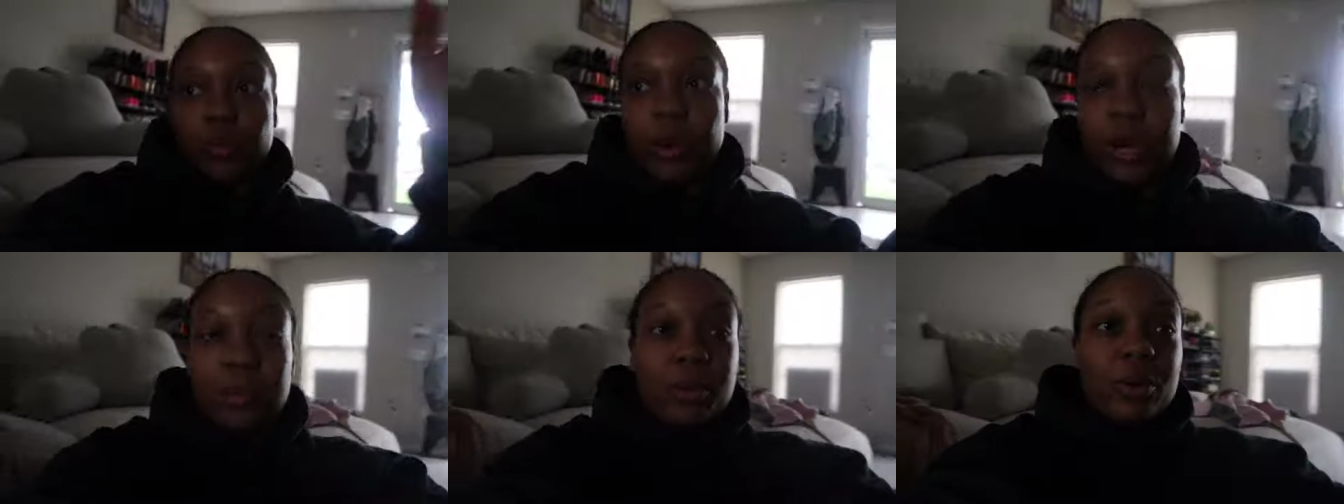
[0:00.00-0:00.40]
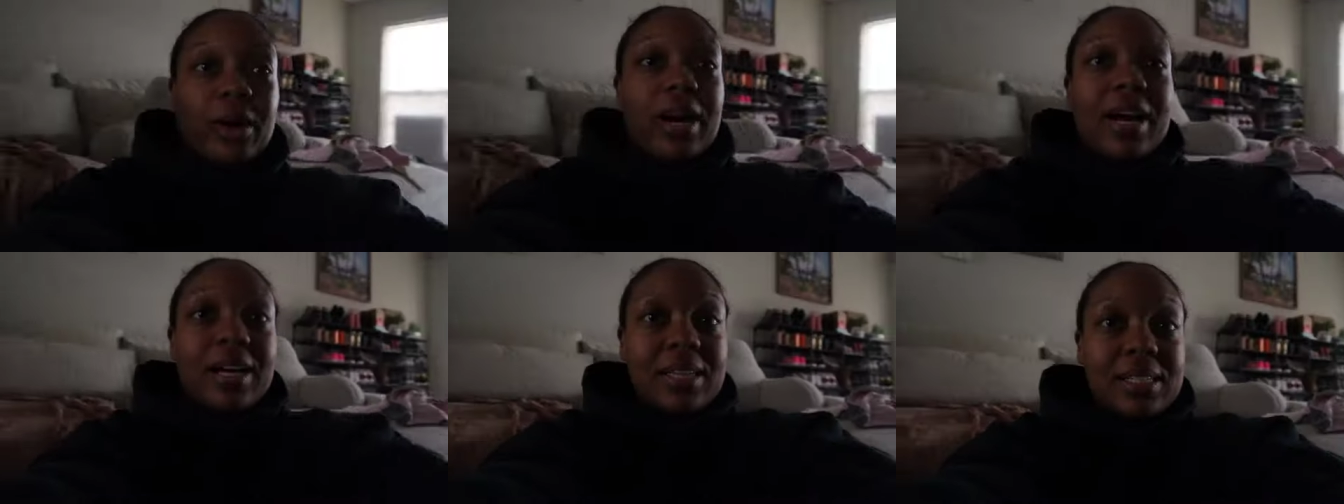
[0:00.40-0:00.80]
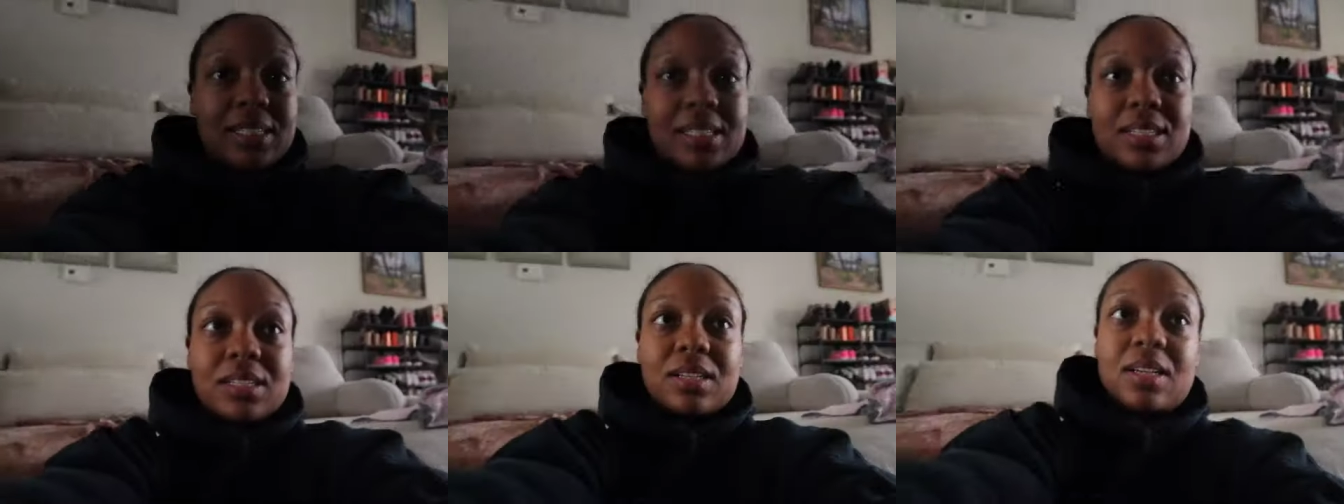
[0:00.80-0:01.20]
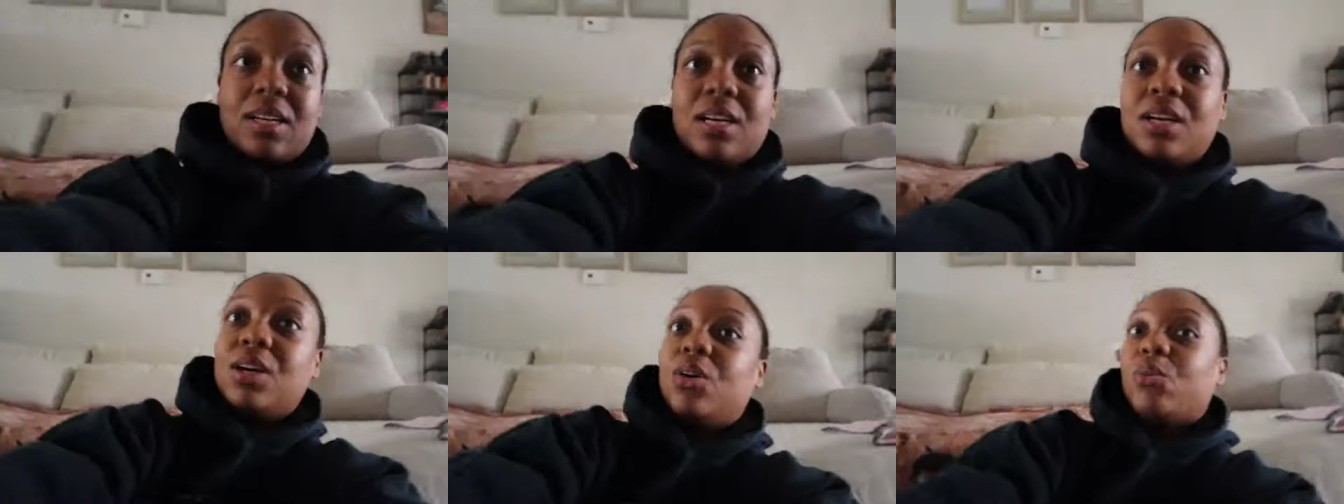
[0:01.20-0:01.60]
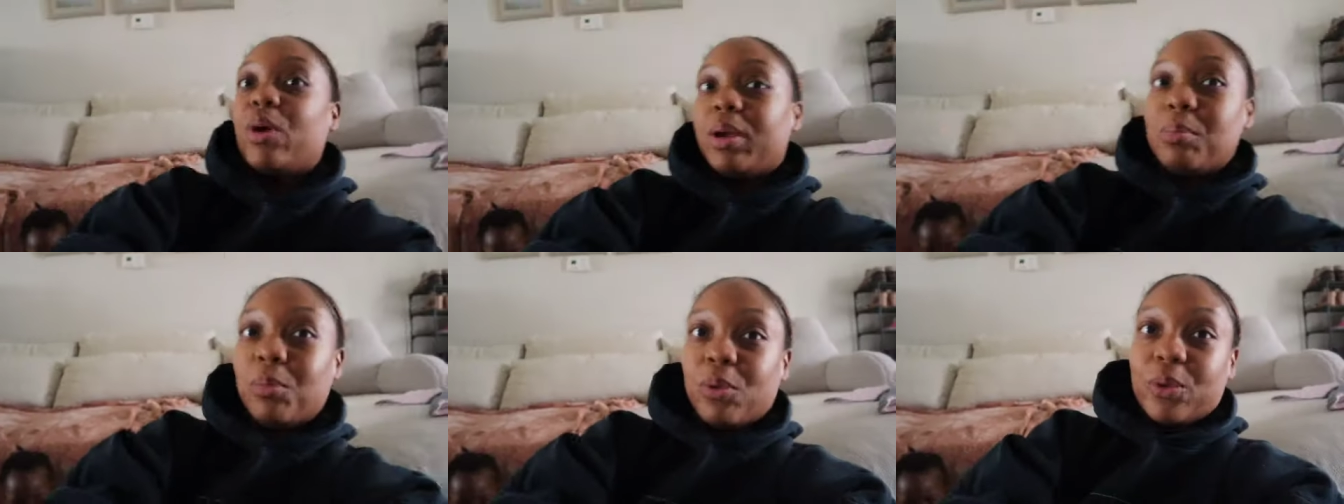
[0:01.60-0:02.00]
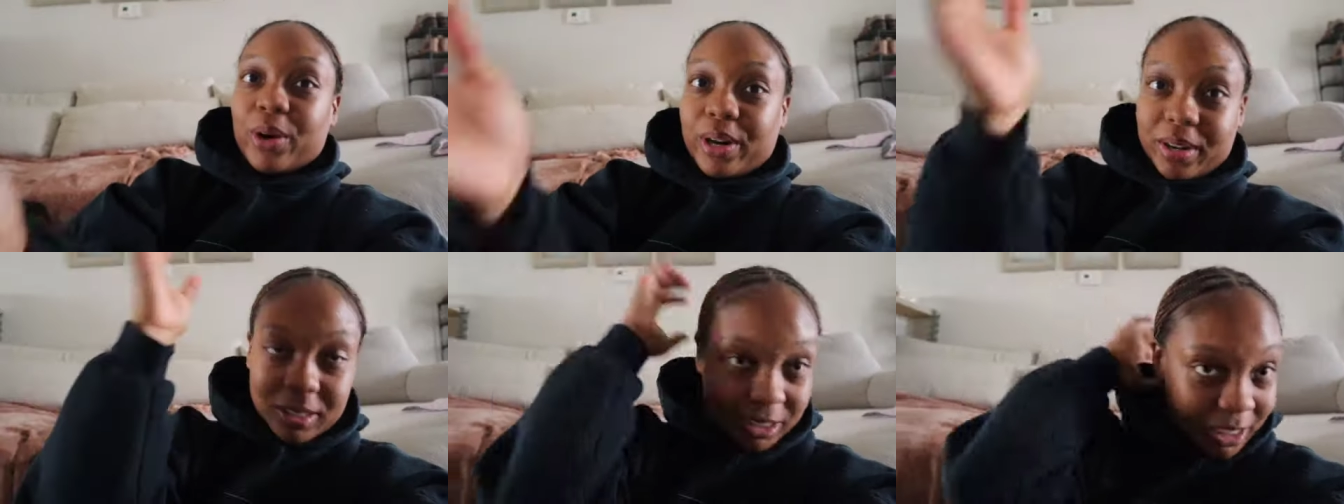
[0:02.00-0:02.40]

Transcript: way more us way more